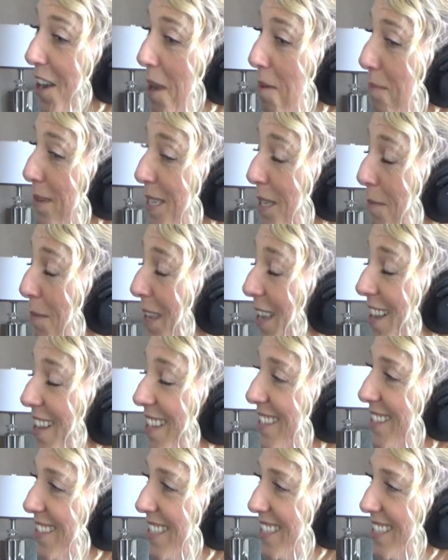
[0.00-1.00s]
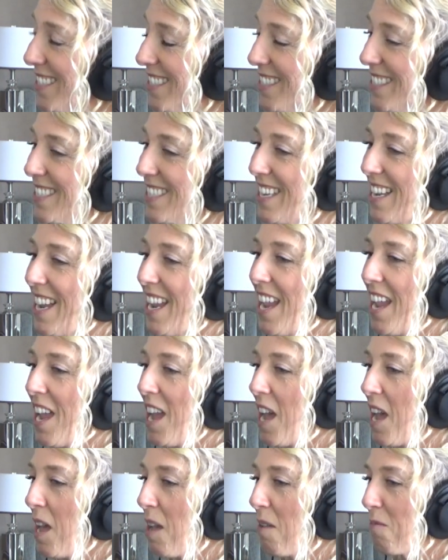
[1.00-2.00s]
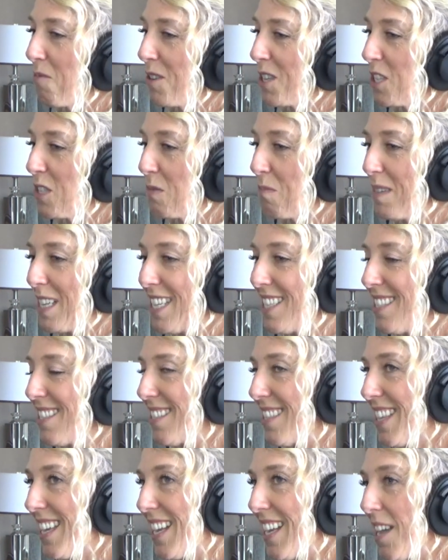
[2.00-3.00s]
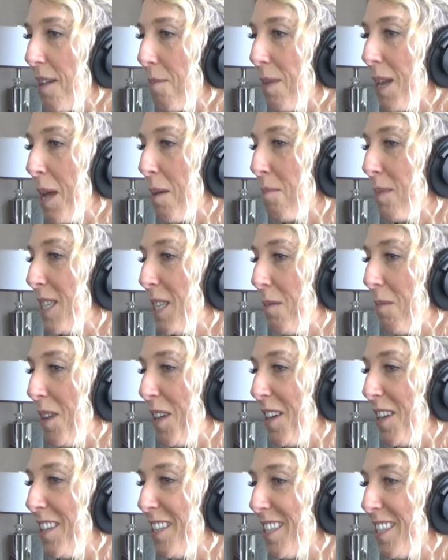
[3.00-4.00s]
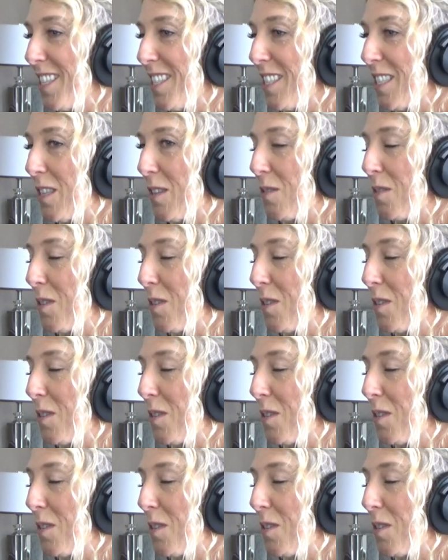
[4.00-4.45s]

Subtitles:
epidemiologist, which means that I'm an epidemiologist who